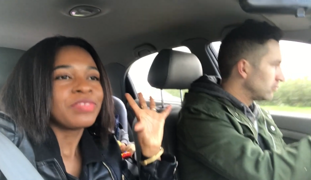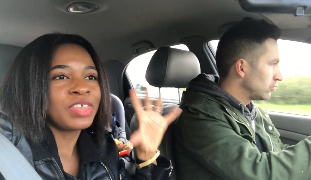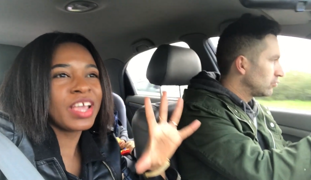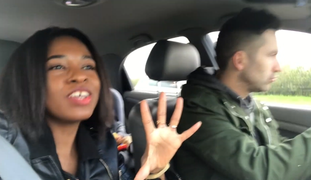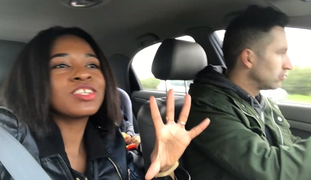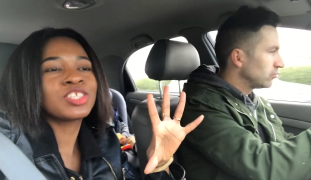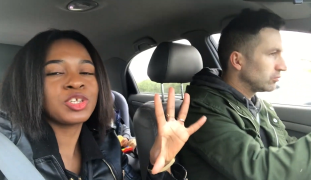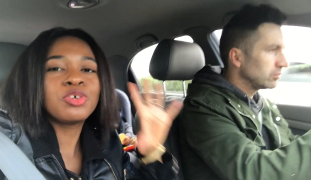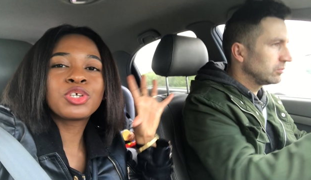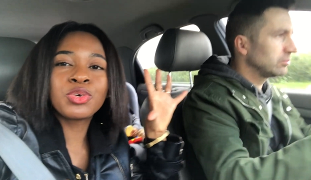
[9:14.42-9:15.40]

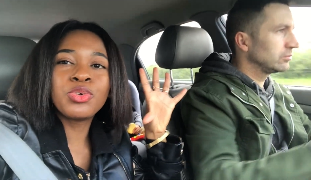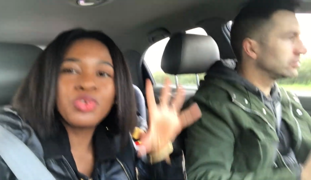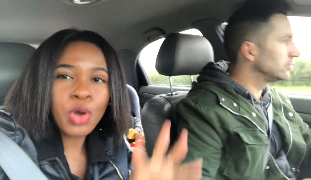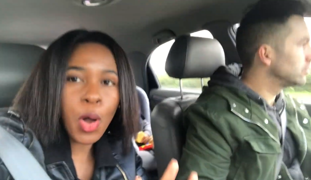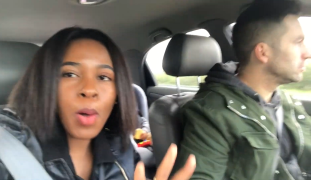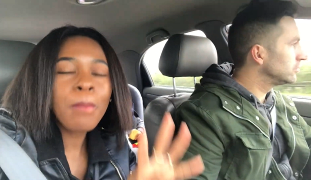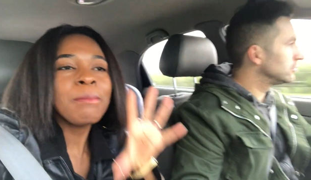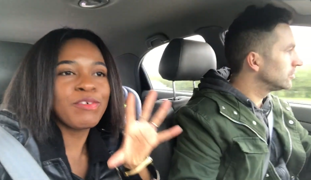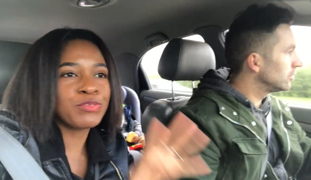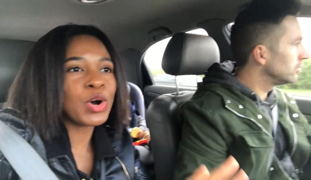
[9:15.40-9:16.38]
Speaker 1: things you should know
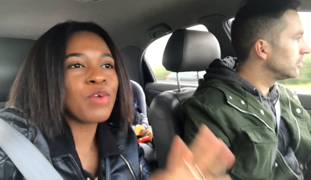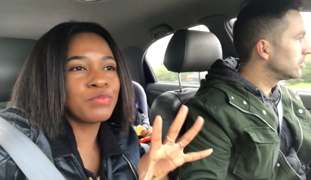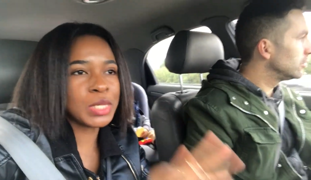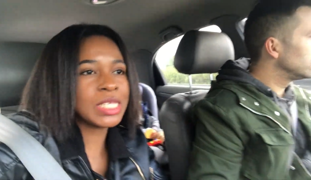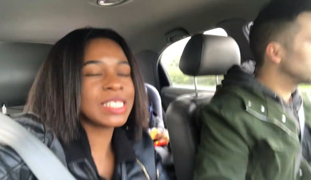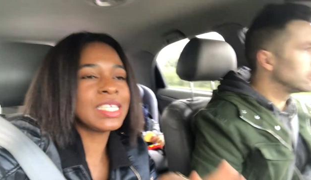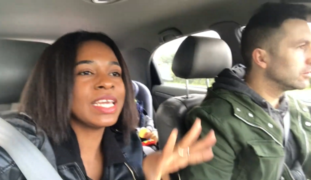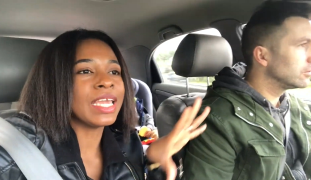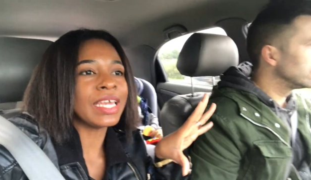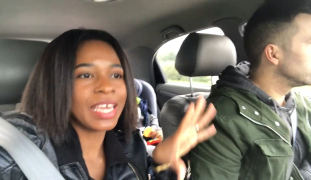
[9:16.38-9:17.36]
before
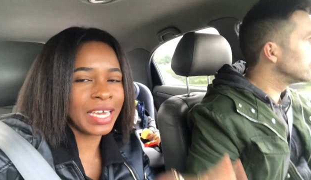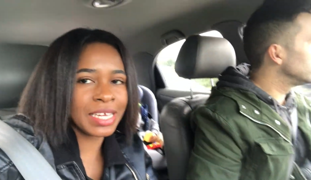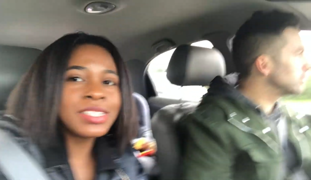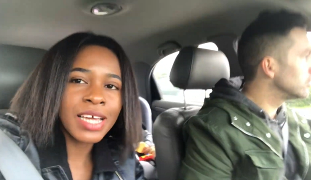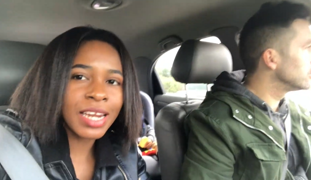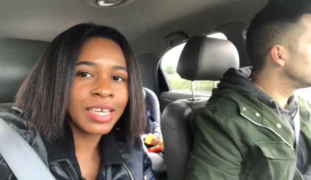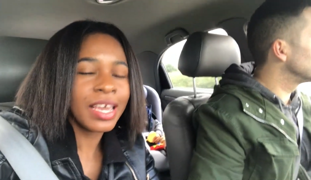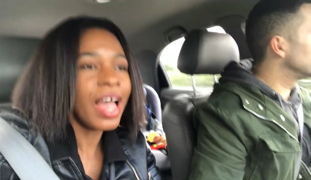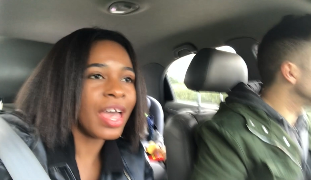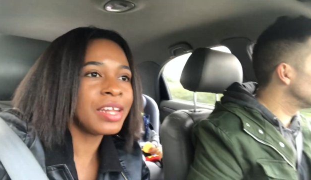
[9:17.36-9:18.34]
visiting
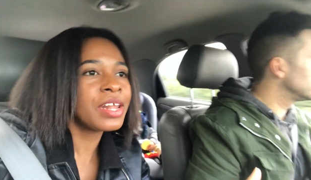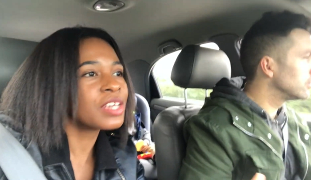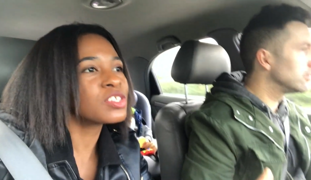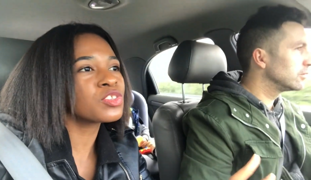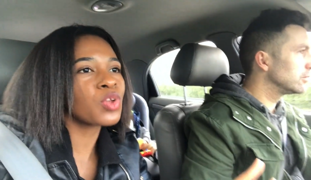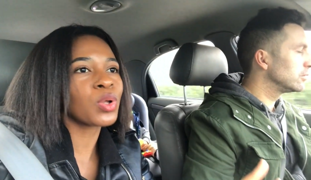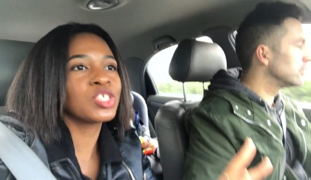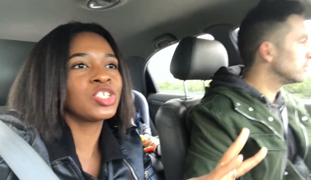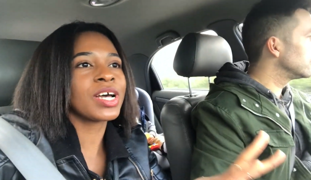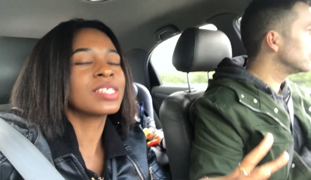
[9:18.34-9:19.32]
Italy and this is
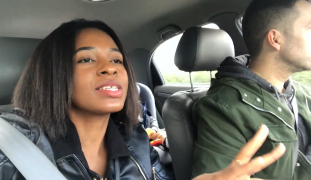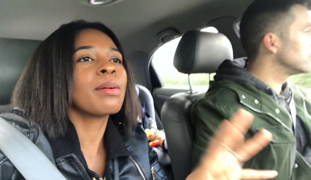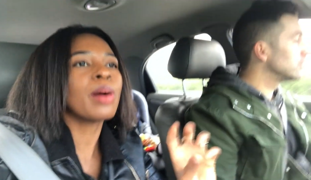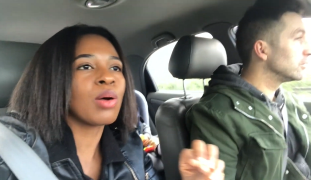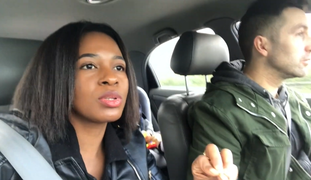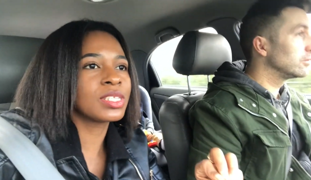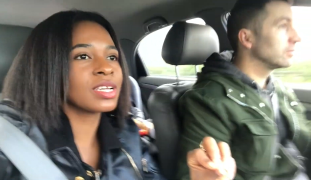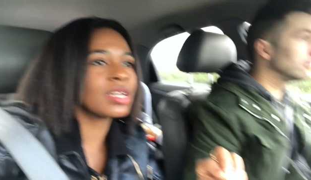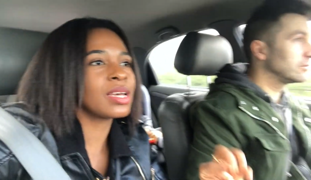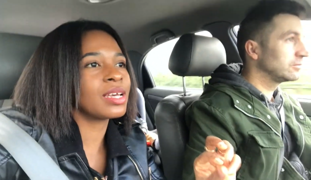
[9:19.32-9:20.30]
not just about
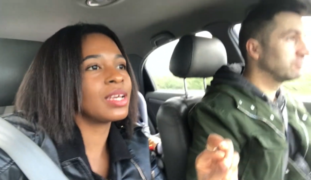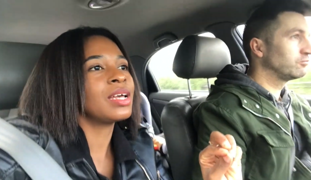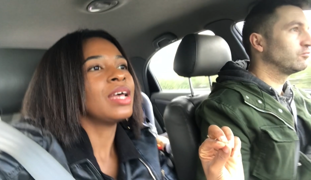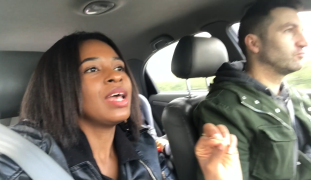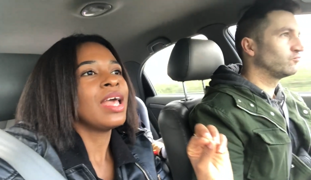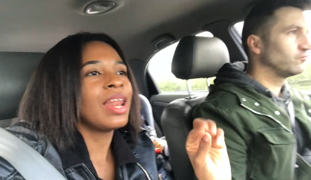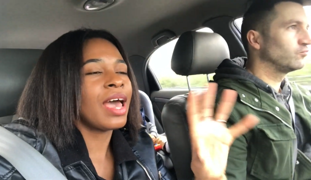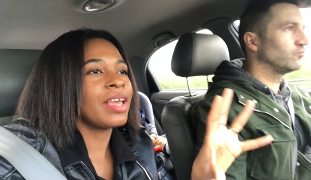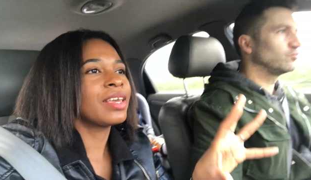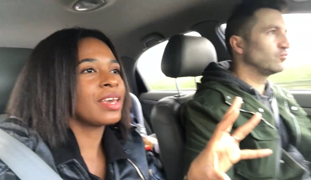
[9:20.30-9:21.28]
uh,
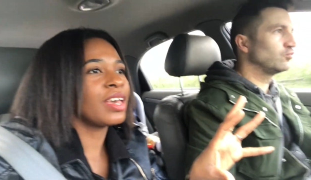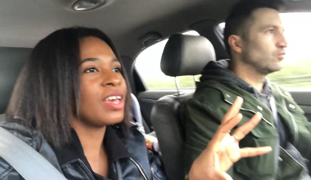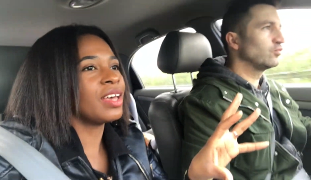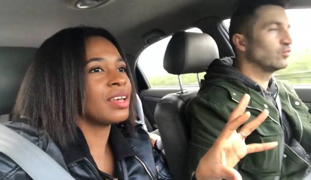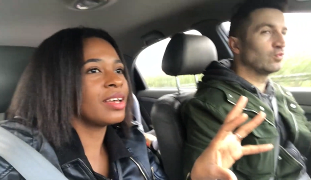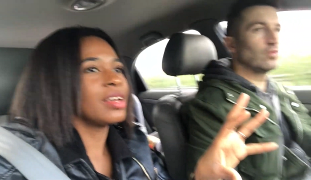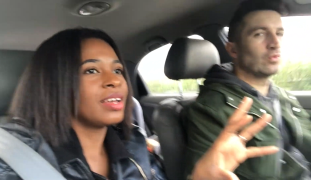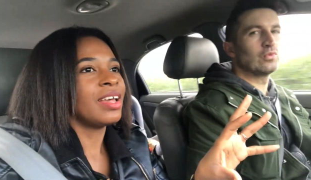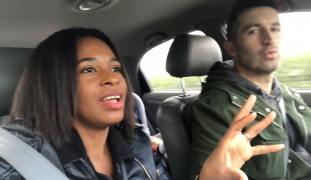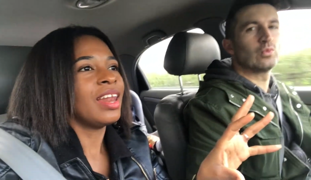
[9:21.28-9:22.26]
like uh,
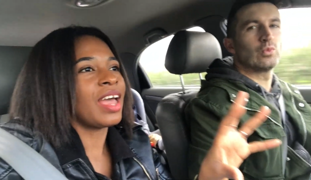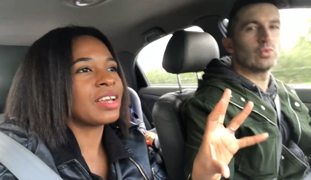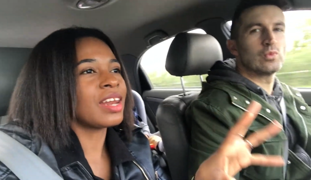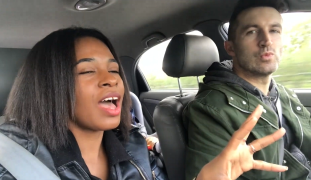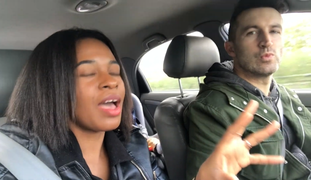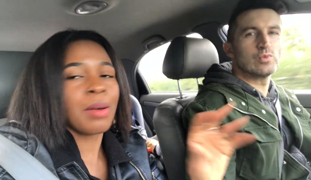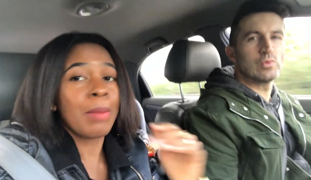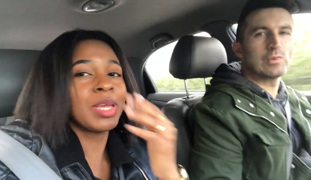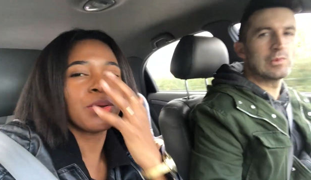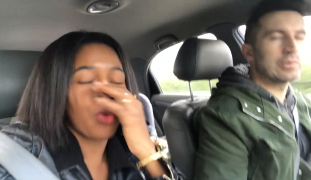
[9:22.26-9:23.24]
like
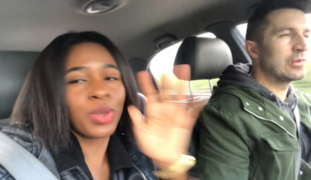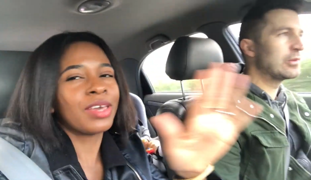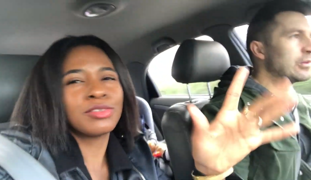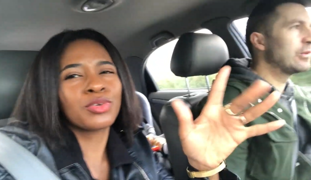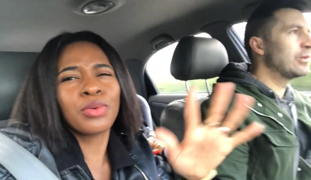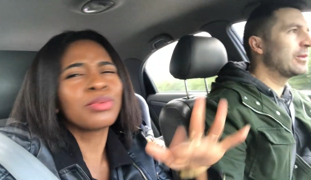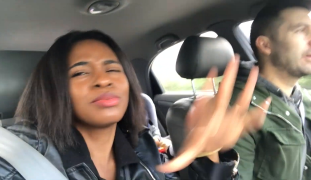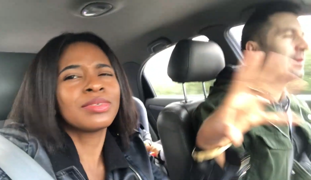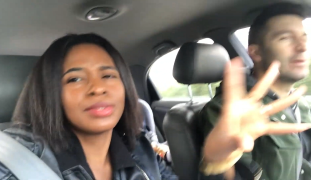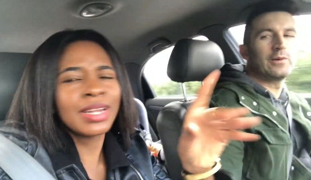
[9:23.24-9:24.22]
I mean okay so
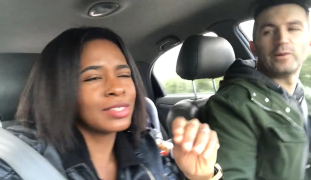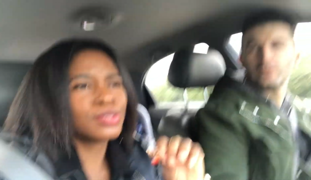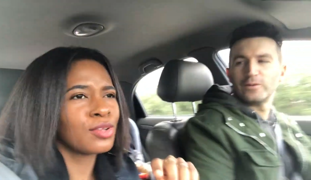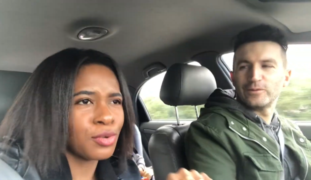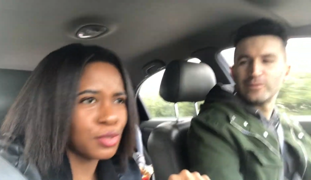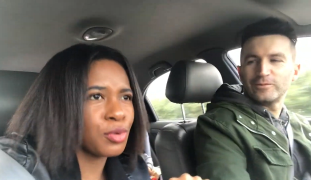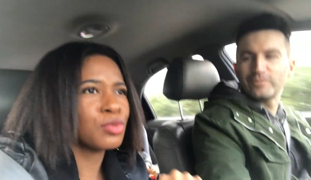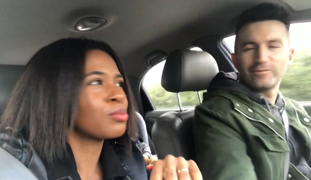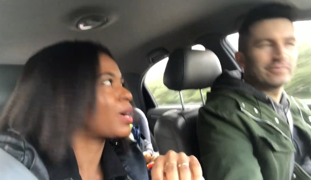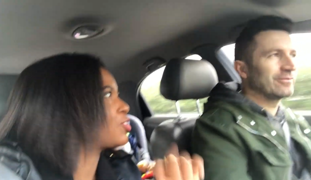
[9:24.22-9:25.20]
let's not talk
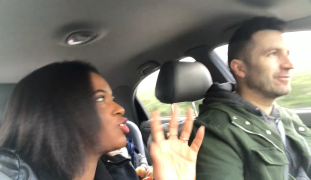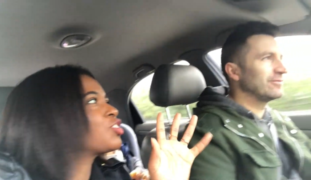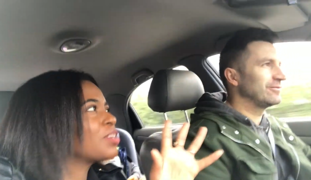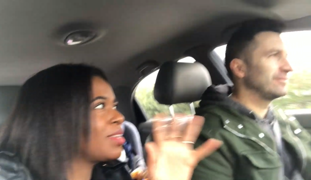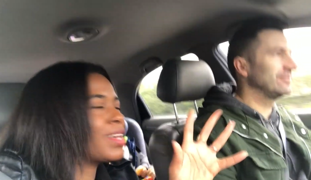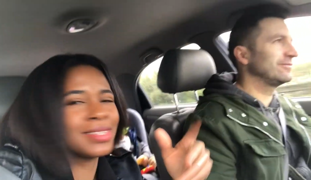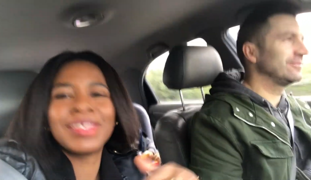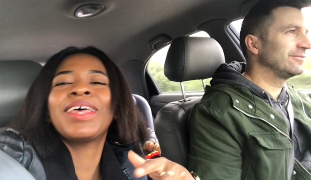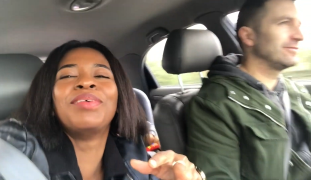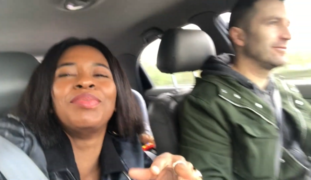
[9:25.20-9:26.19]
too much yes